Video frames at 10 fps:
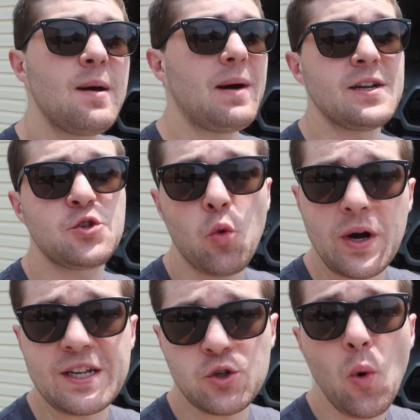my
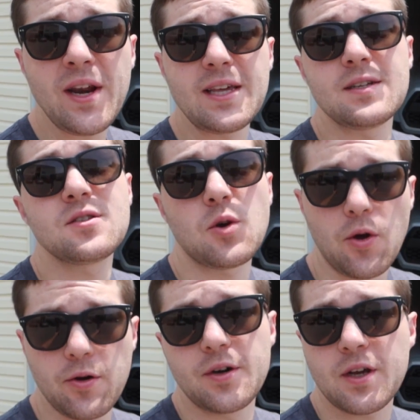2020
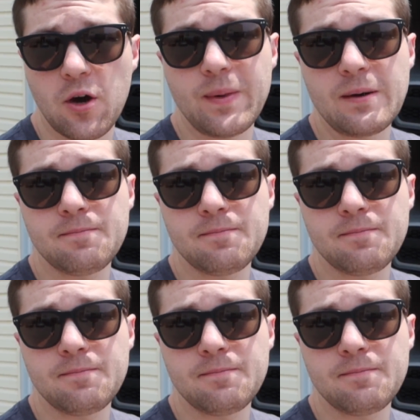Toyota Tacoma.